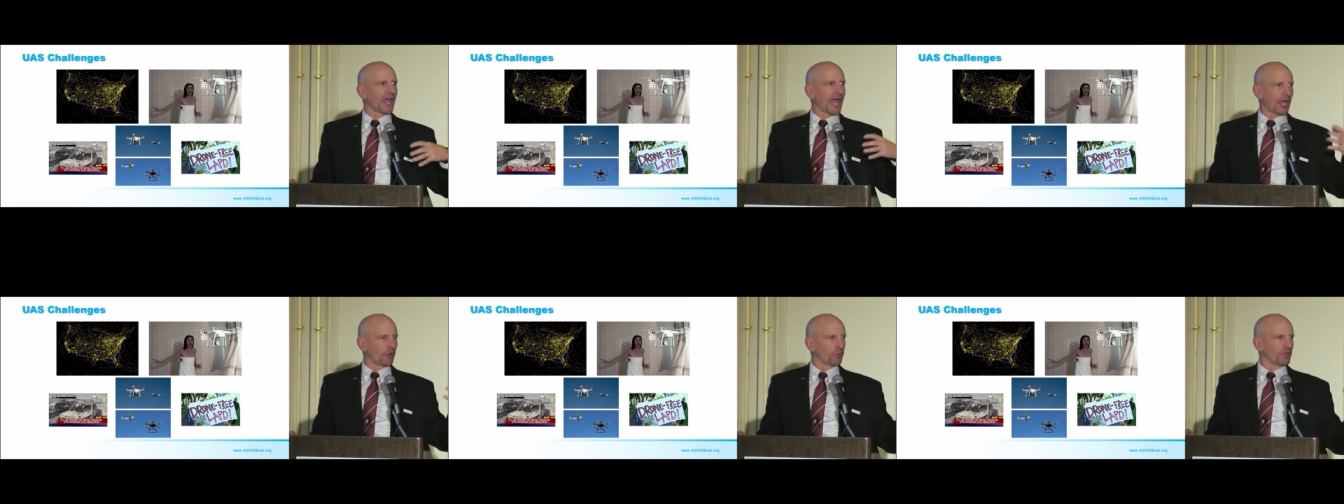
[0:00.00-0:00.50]

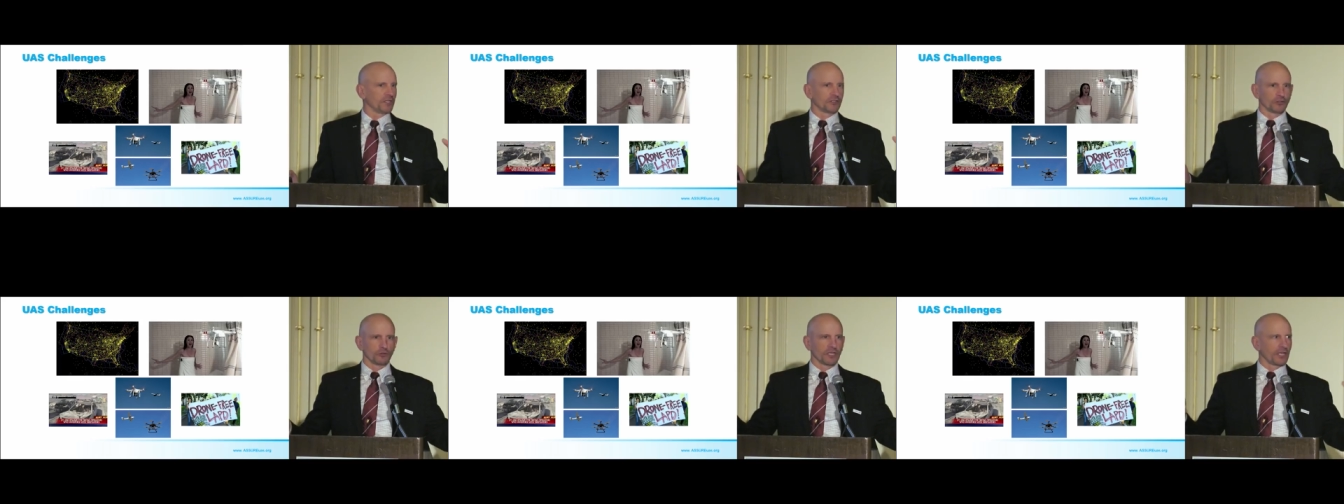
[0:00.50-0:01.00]
How do we
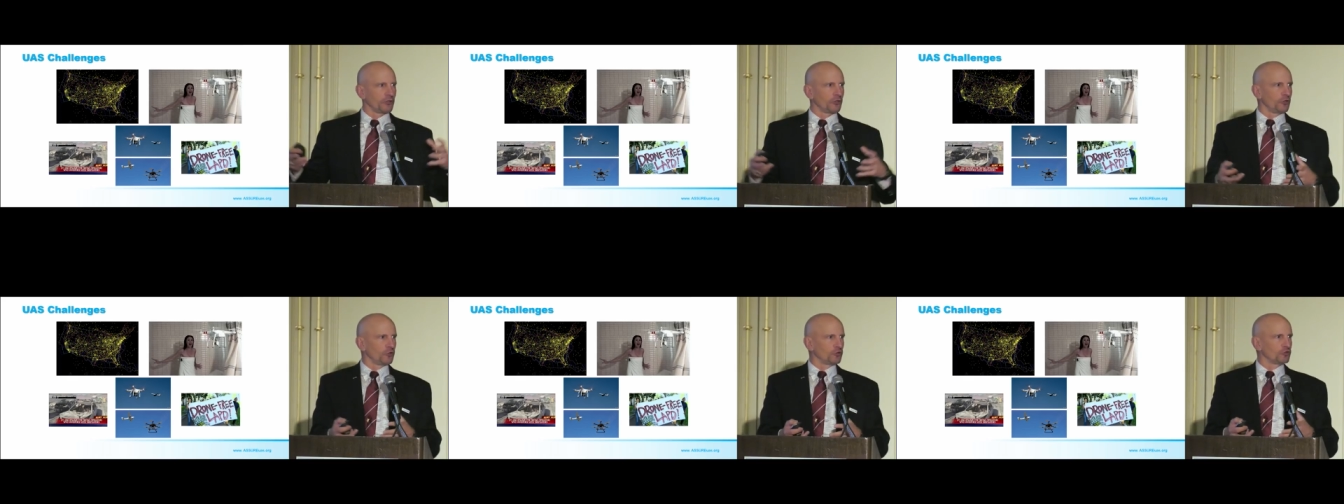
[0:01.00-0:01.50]
do get
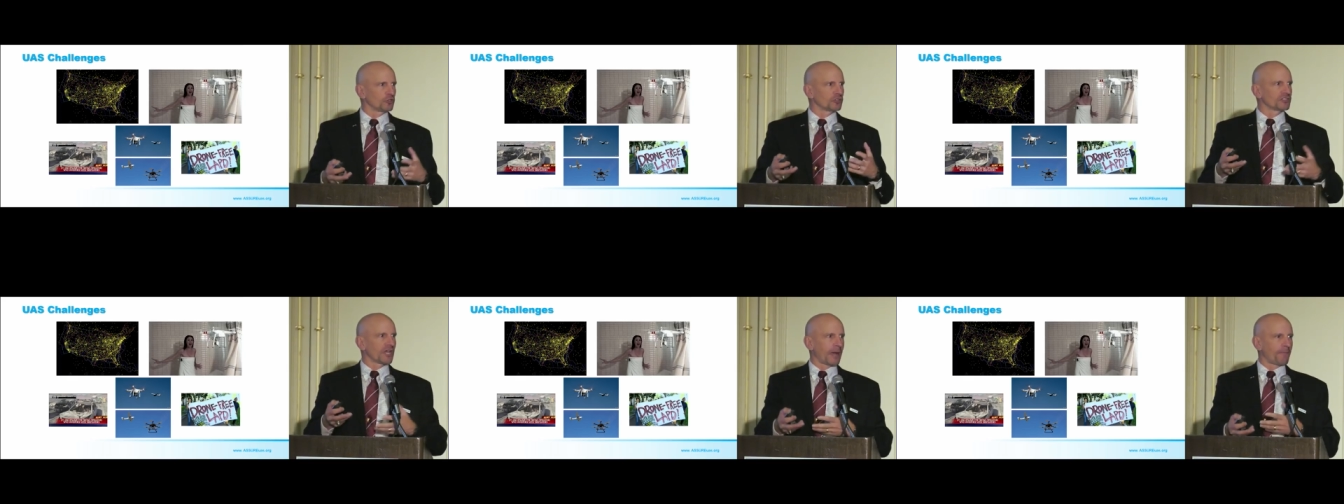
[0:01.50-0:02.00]
news
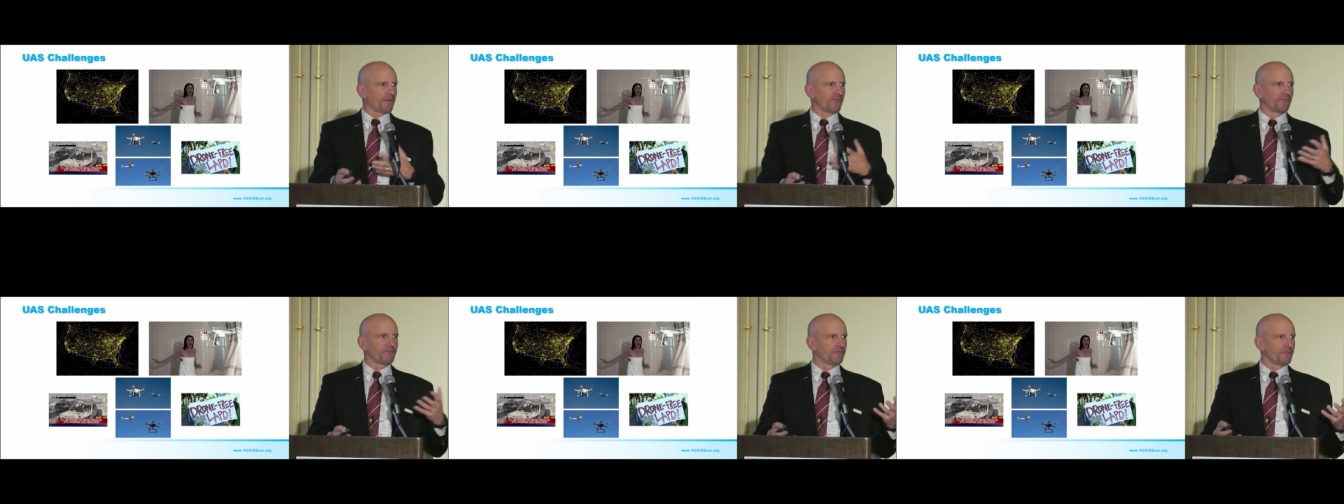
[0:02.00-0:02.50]
on top of